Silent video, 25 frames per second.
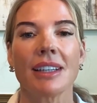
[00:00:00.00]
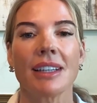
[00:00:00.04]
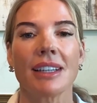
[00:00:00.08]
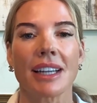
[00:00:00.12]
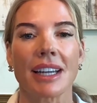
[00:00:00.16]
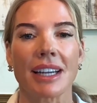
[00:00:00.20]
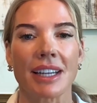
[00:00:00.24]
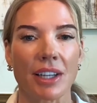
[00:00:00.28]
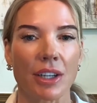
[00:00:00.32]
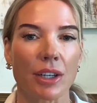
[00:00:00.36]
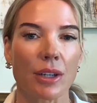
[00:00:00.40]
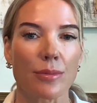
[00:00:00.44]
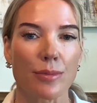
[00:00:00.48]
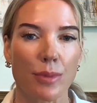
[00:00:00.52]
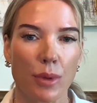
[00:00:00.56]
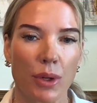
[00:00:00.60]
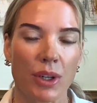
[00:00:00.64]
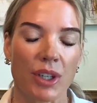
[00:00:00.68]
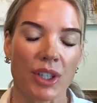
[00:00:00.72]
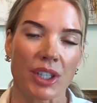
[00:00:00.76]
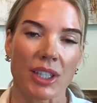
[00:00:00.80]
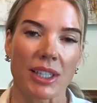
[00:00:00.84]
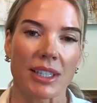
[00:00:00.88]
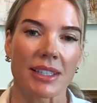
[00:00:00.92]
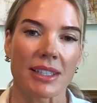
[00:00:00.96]
and your
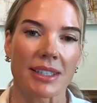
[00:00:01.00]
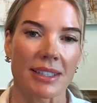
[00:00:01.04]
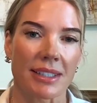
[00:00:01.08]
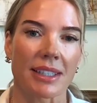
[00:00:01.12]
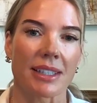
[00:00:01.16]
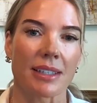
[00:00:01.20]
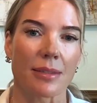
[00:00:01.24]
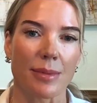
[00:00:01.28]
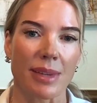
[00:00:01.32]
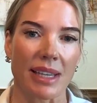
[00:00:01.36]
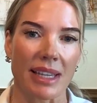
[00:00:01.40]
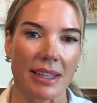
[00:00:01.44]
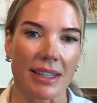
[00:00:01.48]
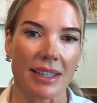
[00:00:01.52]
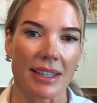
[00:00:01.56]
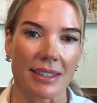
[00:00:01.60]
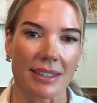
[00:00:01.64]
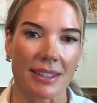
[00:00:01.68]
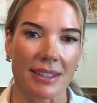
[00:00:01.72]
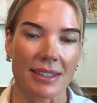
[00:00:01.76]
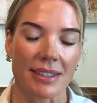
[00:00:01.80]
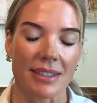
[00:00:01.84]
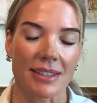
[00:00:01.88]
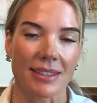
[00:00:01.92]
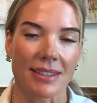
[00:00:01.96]
portion is going to be
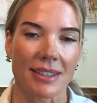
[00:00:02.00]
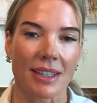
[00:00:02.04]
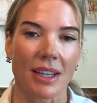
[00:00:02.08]
this.